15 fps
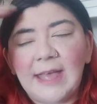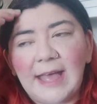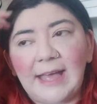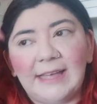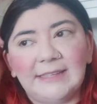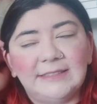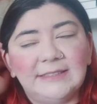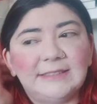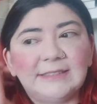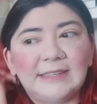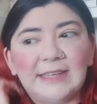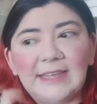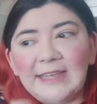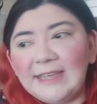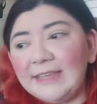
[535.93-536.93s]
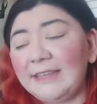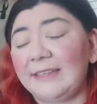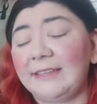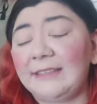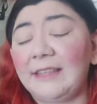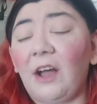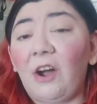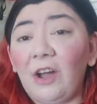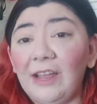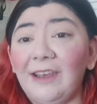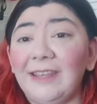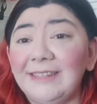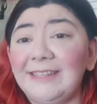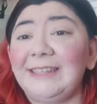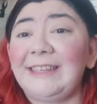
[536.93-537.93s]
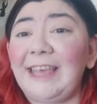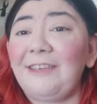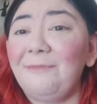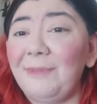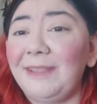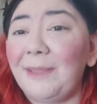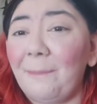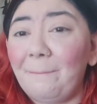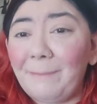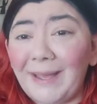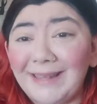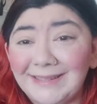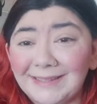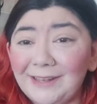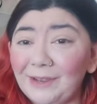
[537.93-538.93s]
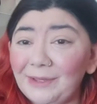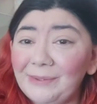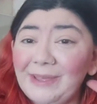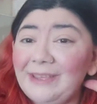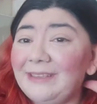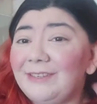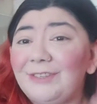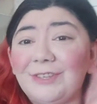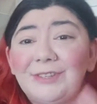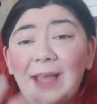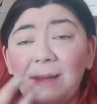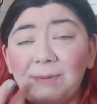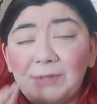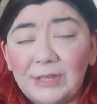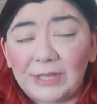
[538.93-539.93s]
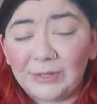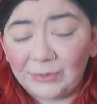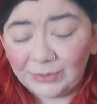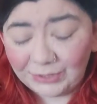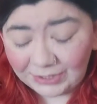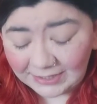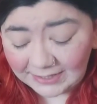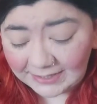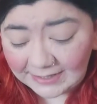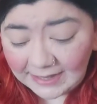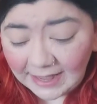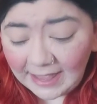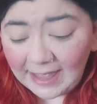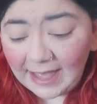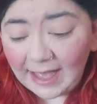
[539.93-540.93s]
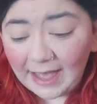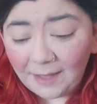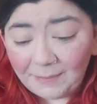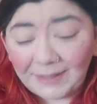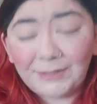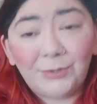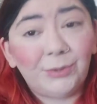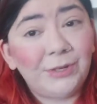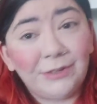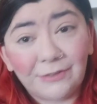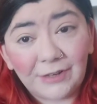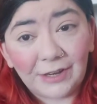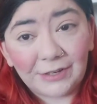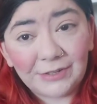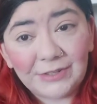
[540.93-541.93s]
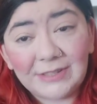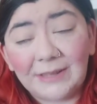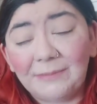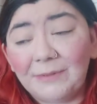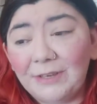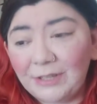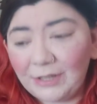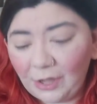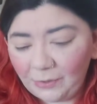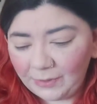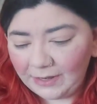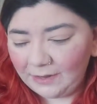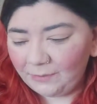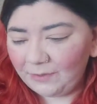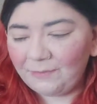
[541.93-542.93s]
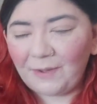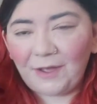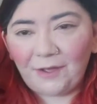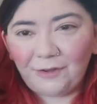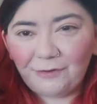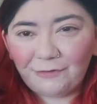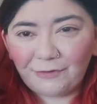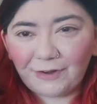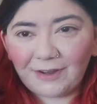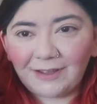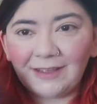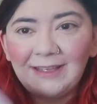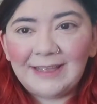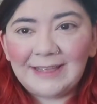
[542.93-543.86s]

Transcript: And the highlighter gave me the best glow. It is just absolutely gorgeous. And talking of glows, I'm going to go in with my Ofra